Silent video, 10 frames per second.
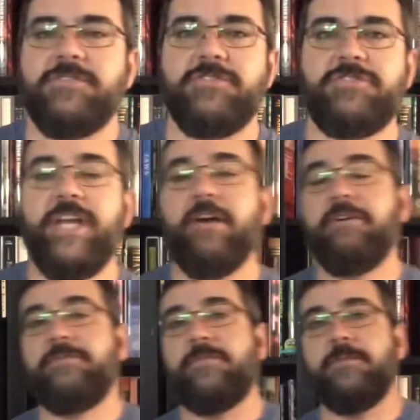
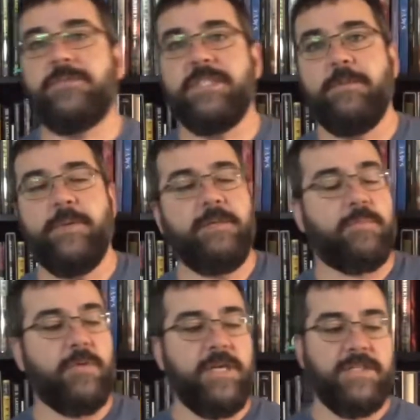Jared from Centipede
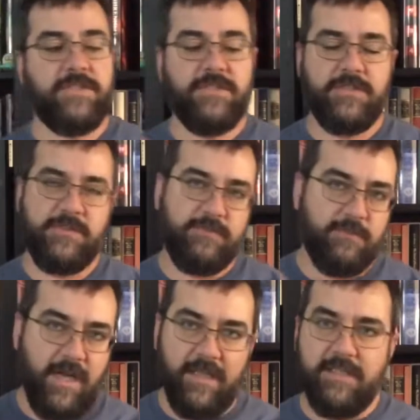Press
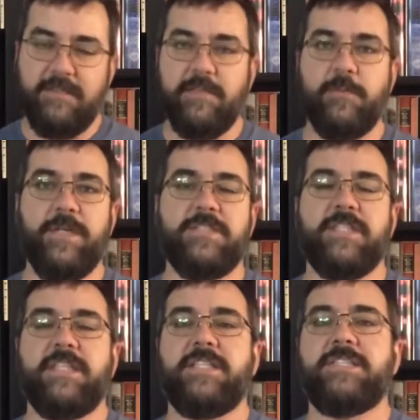relatively
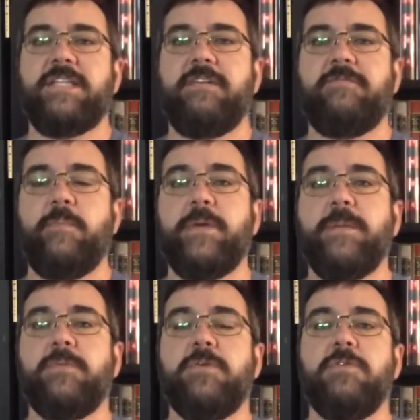recently said for
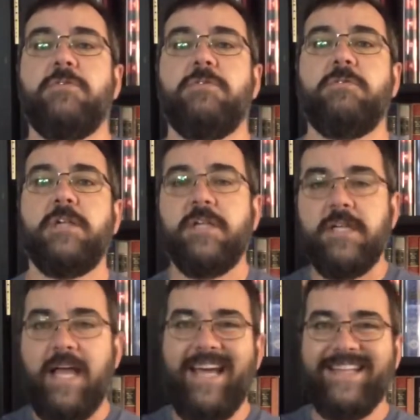people who
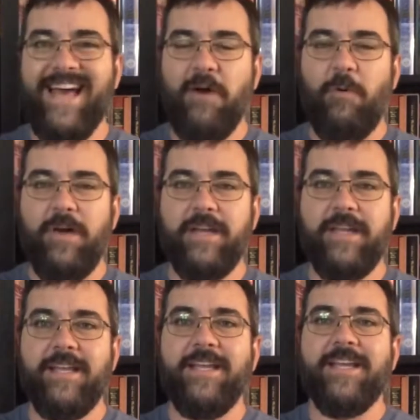had that one,